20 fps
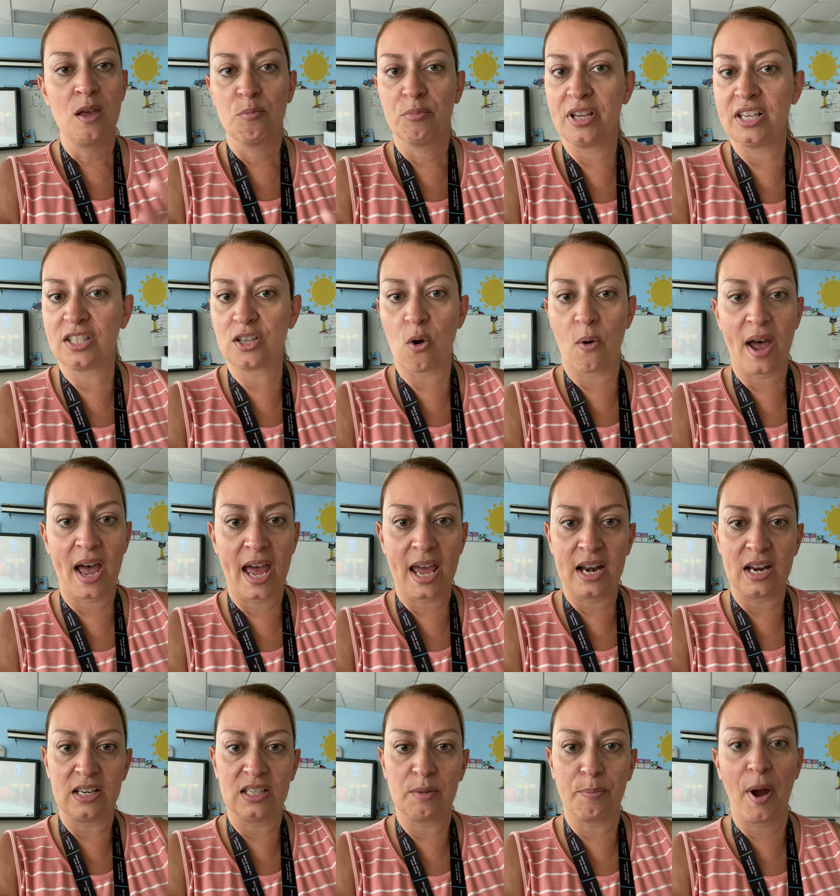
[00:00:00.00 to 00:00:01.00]
please go
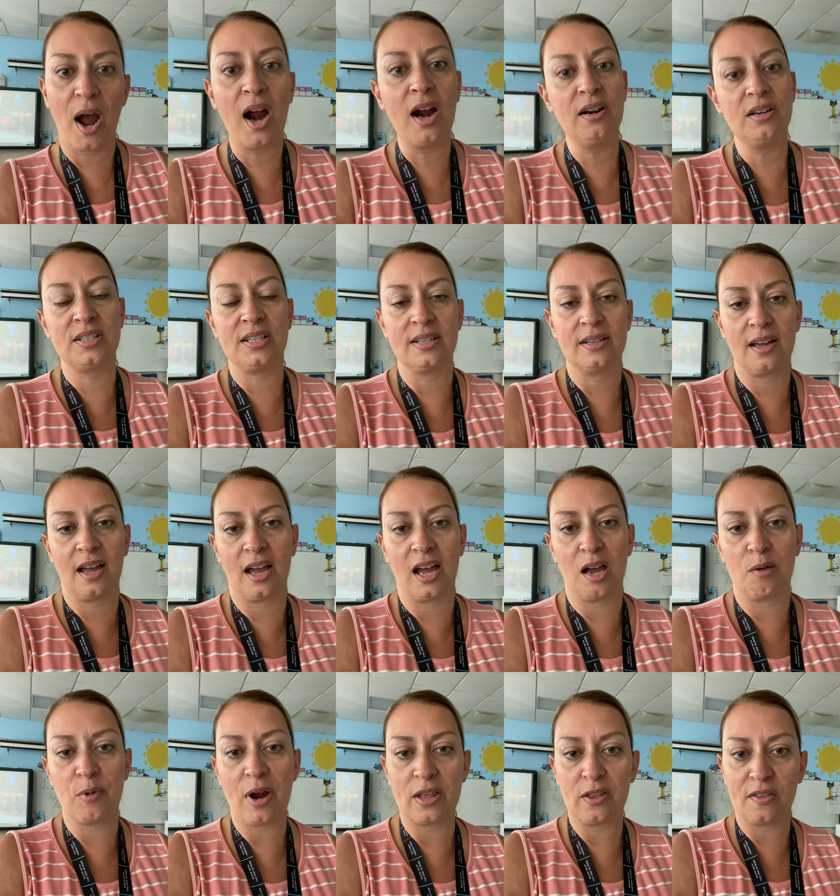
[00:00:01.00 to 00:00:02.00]
ahead and depart
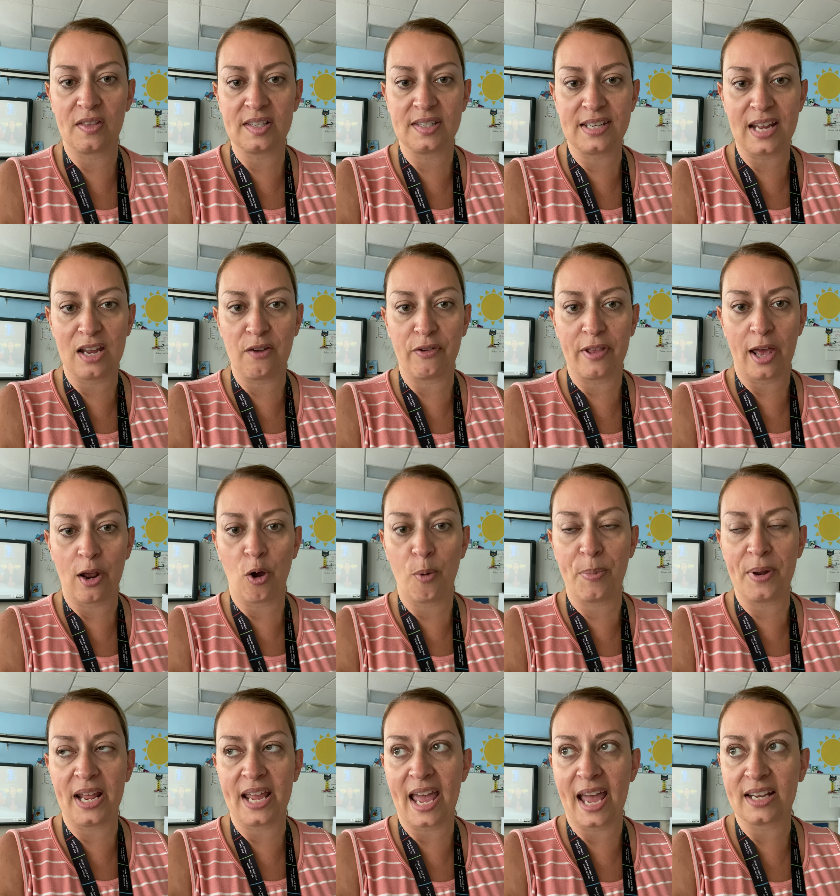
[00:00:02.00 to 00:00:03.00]
rather than staying for that
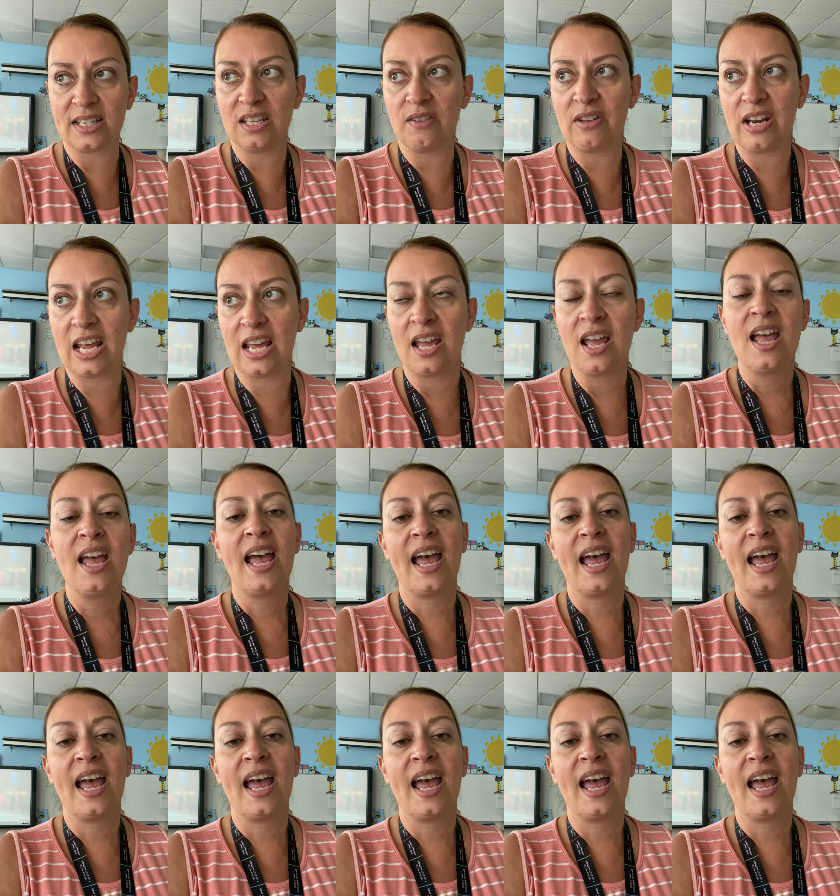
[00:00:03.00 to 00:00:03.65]
opening activity.